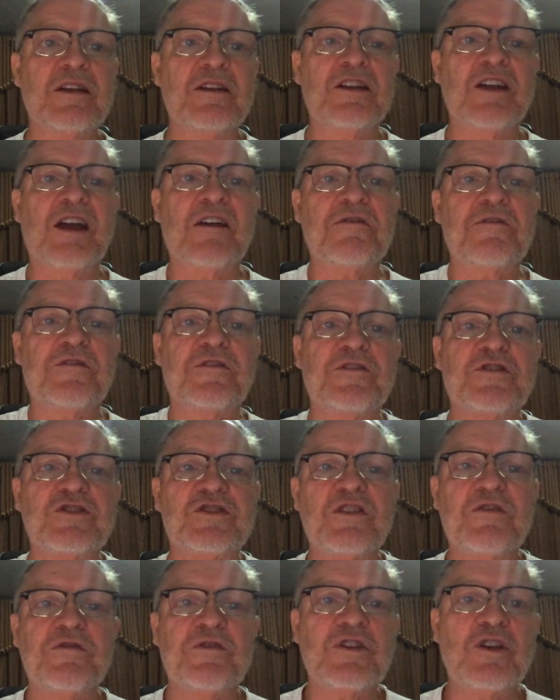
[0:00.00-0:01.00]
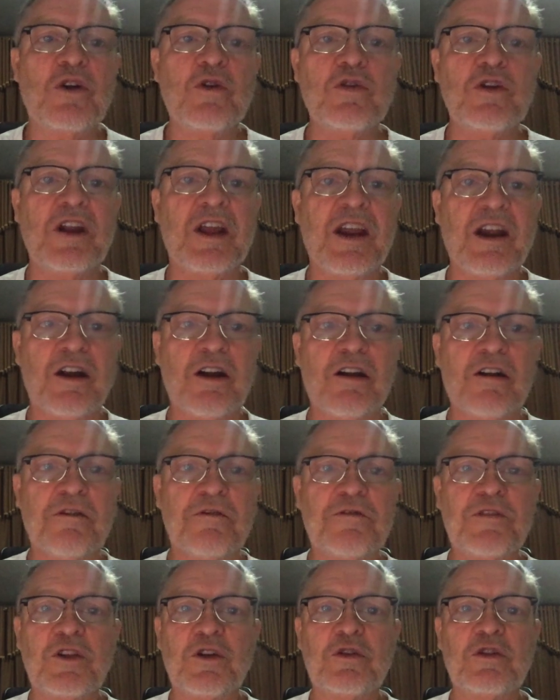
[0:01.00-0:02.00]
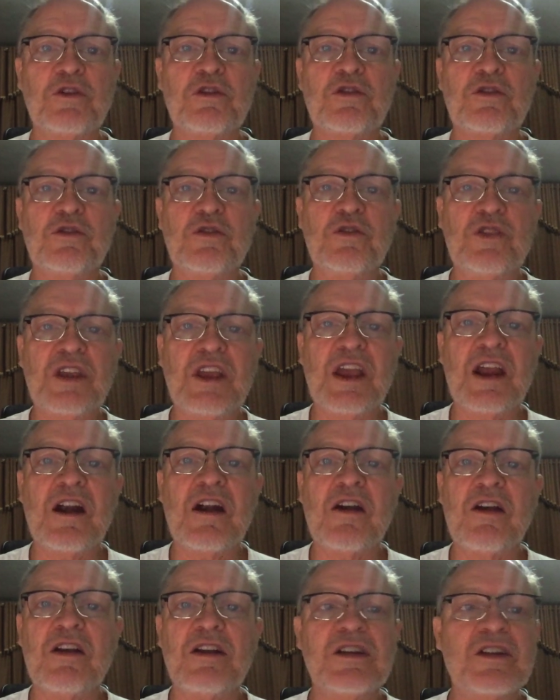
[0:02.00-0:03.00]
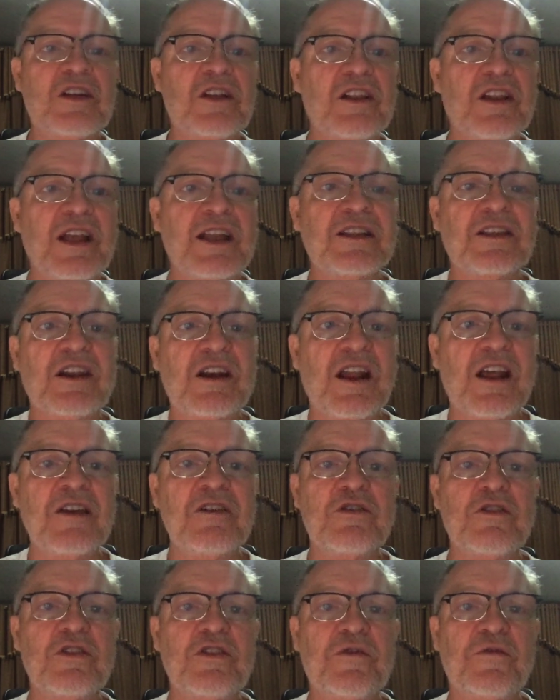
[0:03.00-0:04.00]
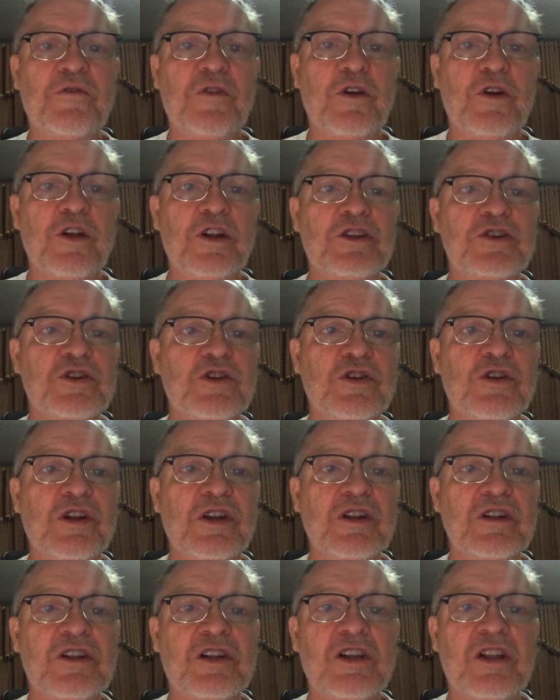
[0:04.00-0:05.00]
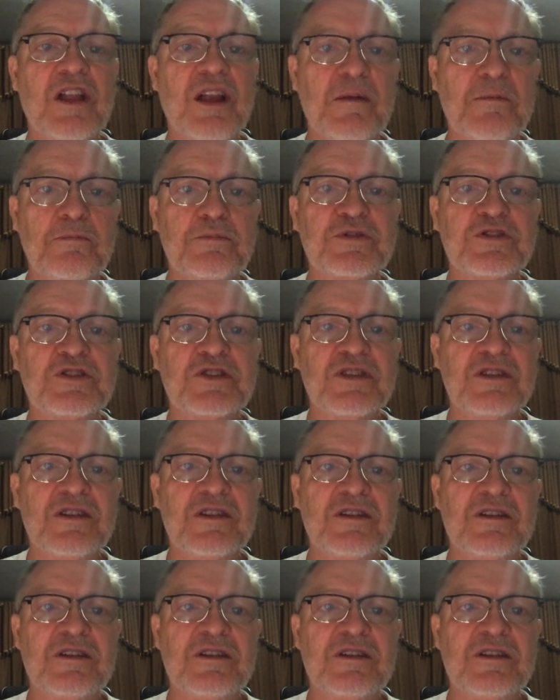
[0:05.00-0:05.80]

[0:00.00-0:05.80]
Tufts of goat hair floated through the air and collected under the furniture in clumps.